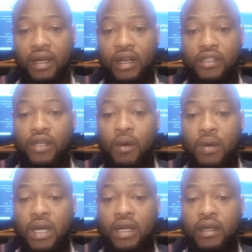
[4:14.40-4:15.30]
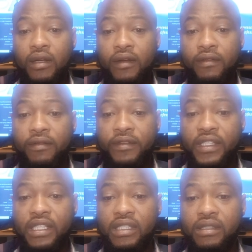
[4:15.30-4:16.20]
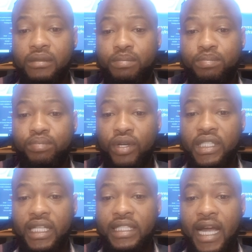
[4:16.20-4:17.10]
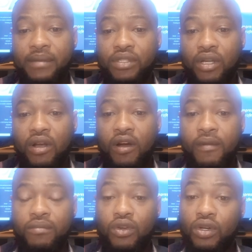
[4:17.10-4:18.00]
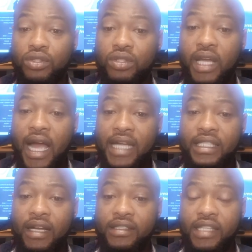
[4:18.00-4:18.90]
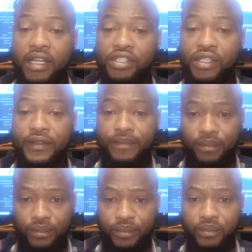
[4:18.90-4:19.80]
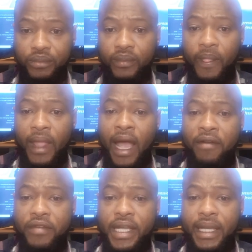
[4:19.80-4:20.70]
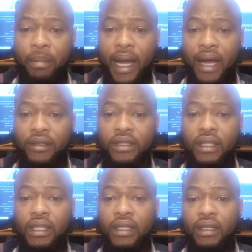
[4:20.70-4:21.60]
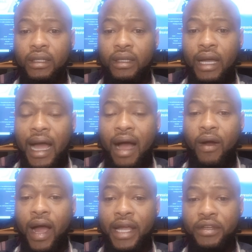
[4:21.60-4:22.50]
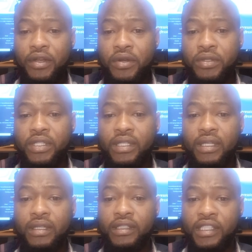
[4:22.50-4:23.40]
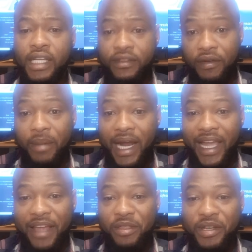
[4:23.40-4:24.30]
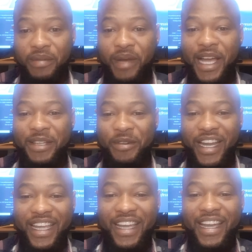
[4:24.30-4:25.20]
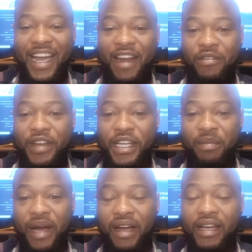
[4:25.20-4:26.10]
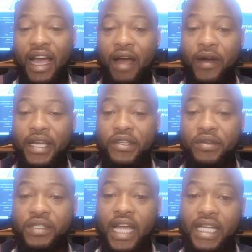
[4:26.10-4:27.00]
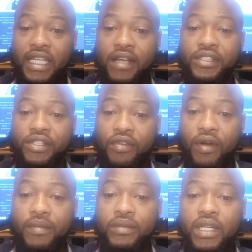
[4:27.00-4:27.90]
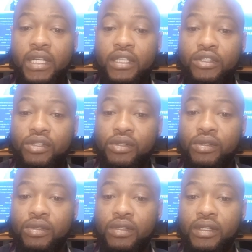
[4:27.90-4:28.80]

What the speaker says: So visit projecttimes.com, go to the Agile section, and read about how I used, search for Mark Anthony, by the way, and read about how I used Agile Scrum to